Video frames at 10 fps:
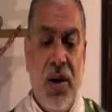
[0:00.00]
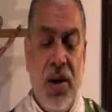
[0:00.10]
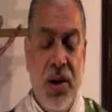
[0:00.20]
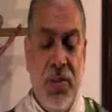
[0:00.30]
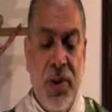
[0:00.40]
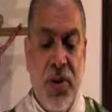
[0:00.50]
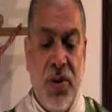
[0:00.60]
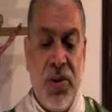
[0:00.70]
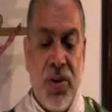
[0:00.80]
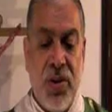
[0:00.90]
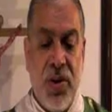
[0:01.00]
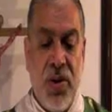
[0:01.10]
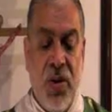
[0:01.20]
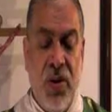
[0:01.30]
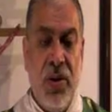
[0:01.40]
it is because
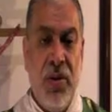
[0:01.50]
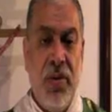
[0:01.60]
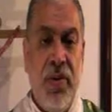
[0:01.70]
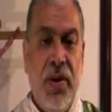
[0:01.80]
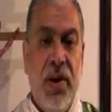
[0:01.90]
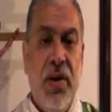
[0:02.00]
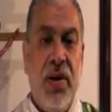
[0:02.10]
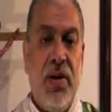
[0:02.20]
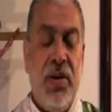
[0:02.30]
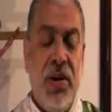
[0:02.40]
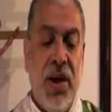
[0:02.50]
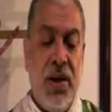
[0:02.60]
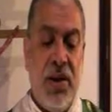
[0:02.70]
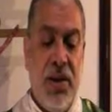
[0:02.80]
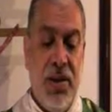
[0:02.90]
only
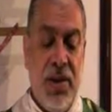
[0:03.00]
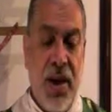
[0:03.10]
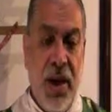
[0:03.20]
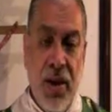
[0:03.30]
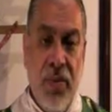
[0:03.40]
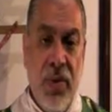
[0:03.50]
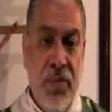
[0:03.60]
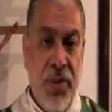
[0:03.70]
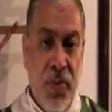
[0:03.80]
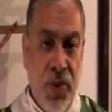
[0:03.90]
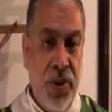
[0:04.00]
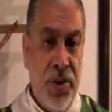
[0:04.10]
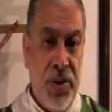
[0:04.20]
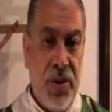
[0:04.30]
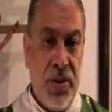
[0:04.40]
that his end will be
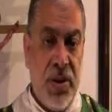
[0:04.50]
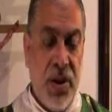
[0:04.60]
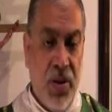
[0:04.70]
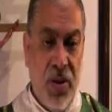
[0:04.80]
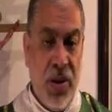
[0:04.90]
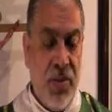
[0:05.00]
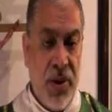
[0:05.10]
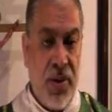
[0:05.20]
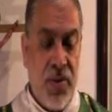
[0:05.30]
worse than not living at